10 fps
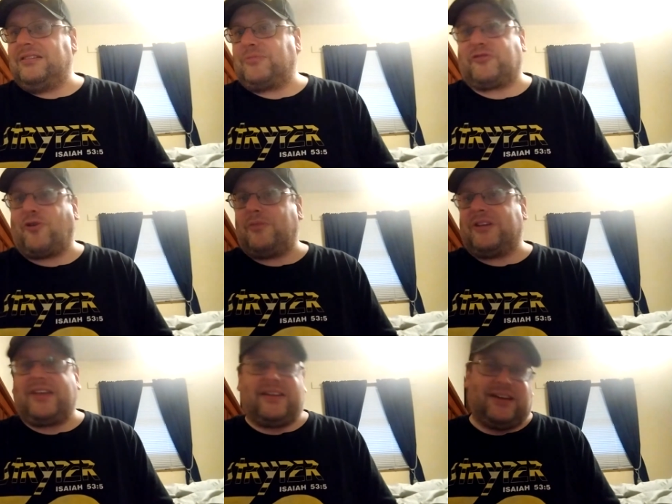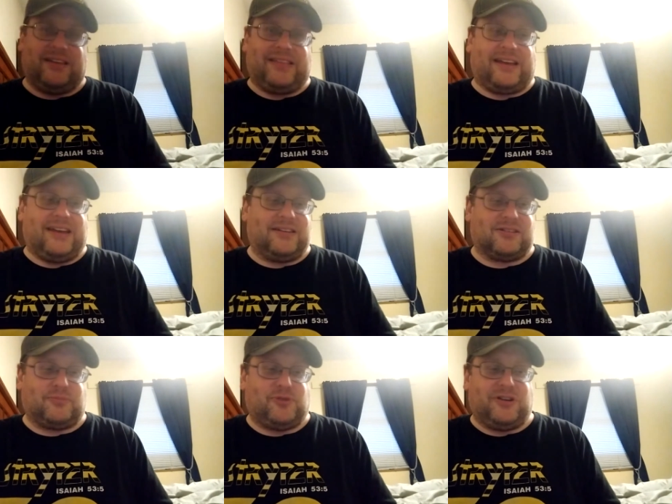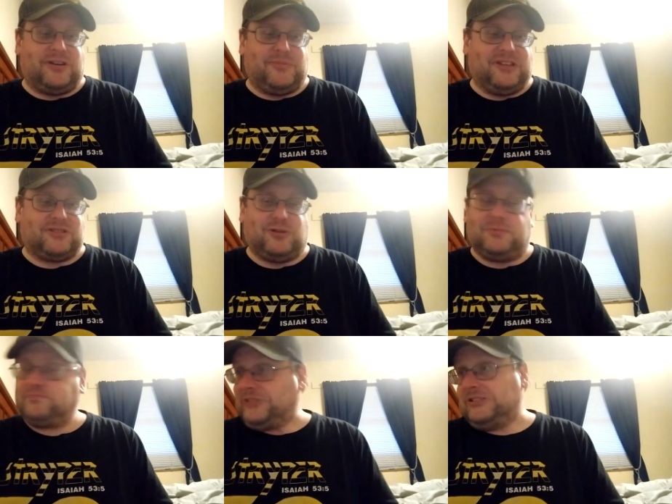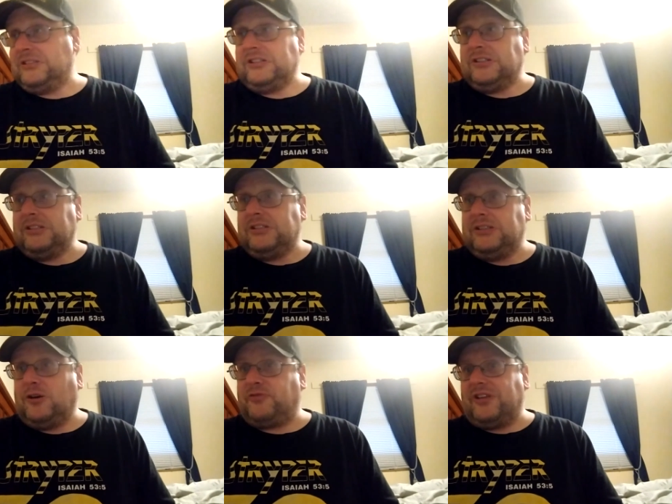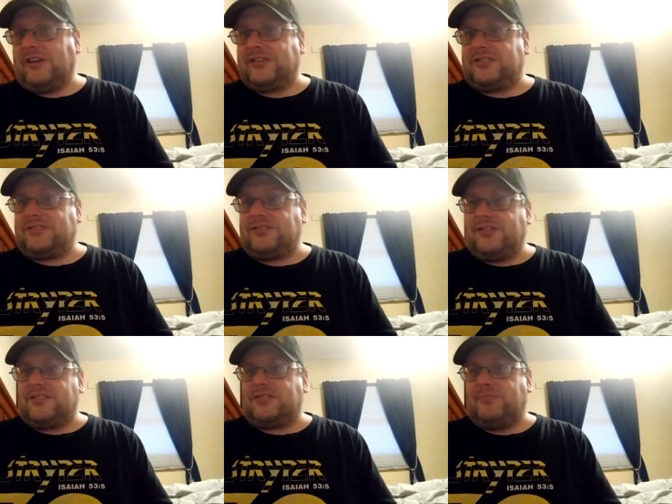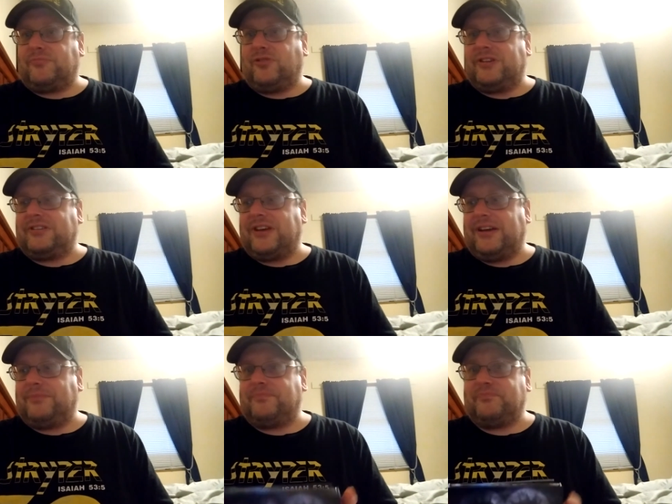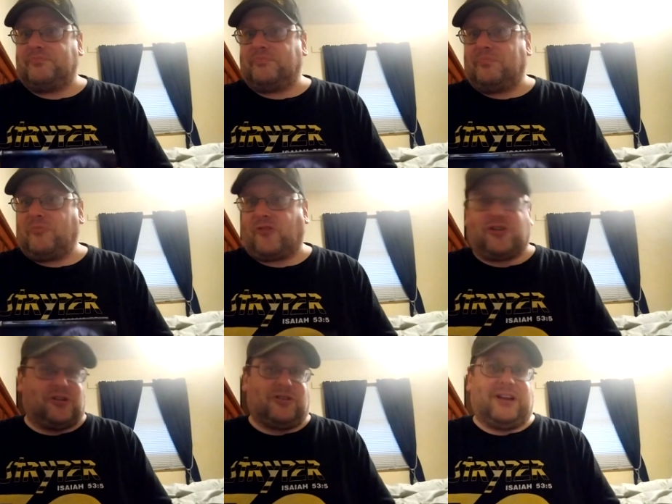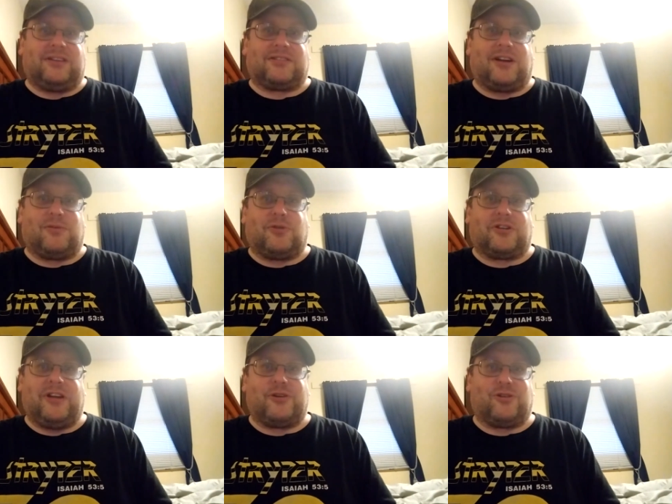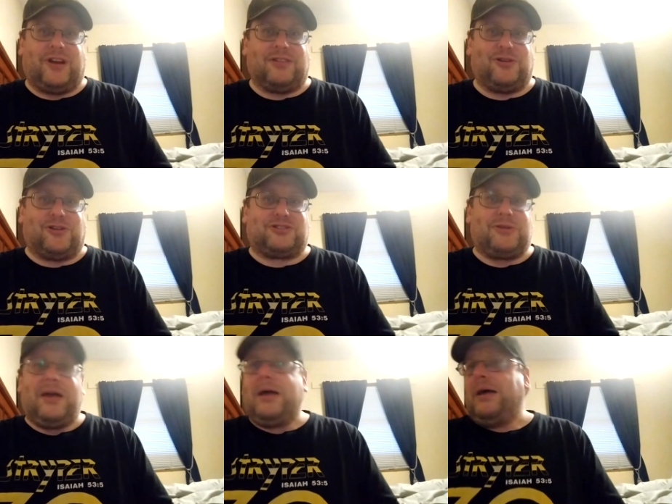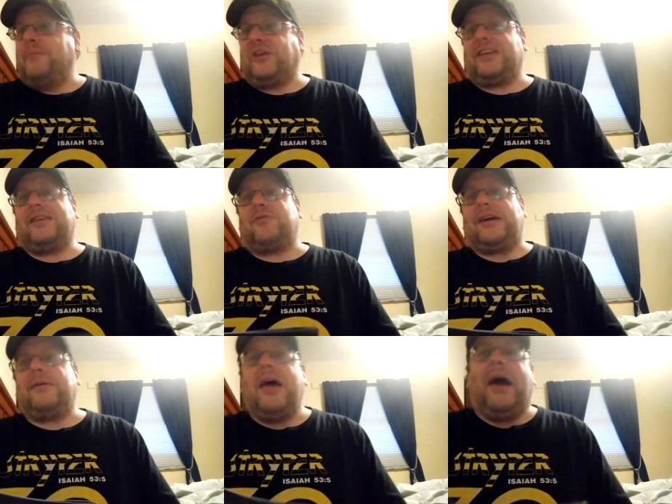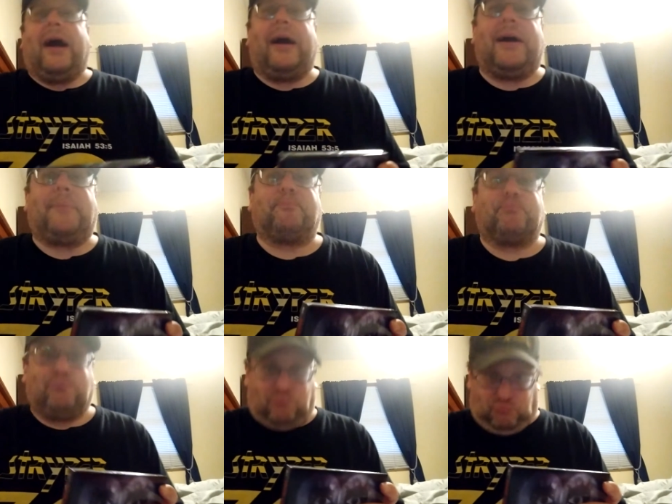performing that night, and that kind of disappointed me. So hopefully, I'll get to see her at some point in time for her great guitar work and her great looks. But anyway, um,